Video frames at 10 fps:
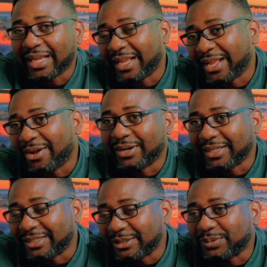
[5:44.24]

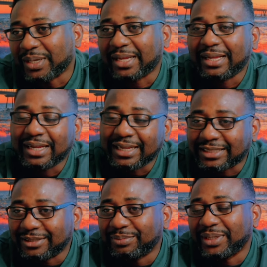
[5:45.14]
other things were
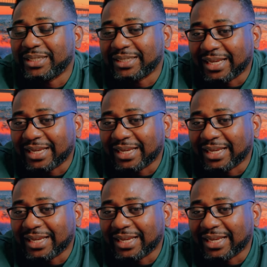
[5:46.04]
catching me,